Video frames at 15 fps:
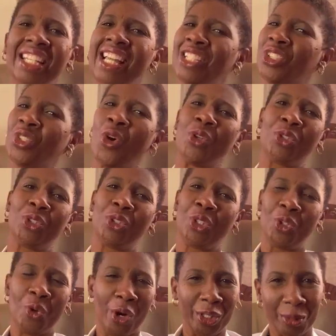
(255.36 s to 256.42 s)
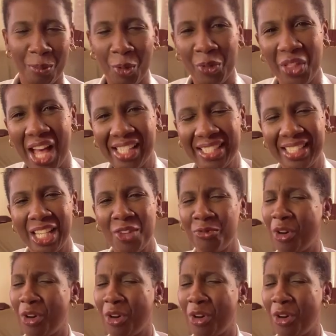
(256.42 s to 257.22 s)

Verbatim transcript: Let's talk to the Lord about that today.